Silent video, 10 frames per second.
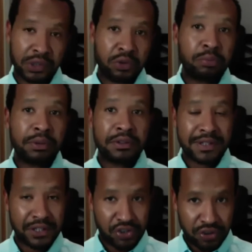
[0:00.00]

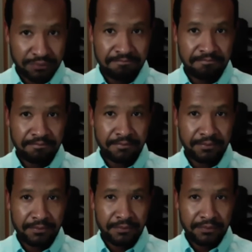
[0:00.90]
globalization.
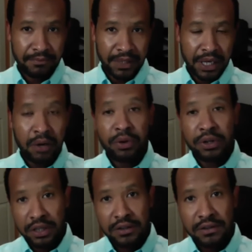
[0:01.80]
Our
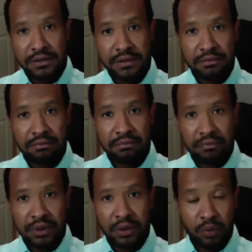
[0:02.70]
kids,
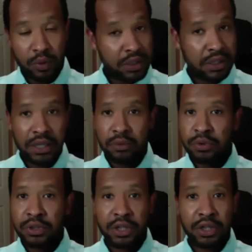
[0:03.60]
one day
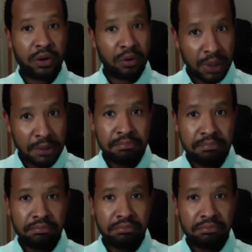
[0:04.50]
when they grow up,